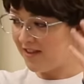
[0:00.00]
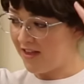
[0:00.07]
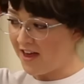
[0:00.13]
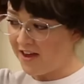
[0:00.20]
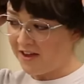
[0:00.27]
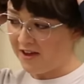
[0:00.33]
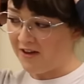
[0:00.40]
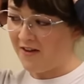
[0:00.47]

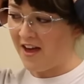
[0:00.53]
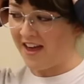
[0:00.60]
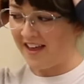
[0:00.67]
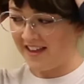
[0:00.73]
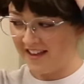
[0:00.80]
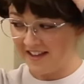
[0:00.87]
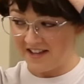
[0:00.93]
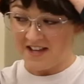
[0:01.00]
Thank you, I
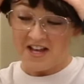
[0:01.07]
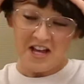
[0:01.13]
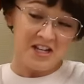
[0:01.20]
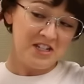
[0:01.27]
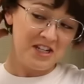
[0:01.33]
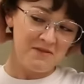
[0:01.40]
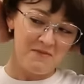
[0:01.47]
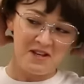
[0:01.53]

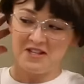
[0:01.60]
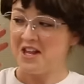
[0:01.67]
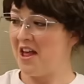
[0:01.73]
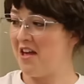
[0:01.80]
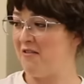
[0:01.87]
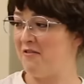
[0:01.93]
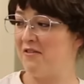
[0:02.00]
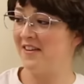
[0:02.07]
did it
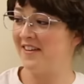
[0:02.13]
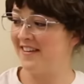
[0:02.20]
myself.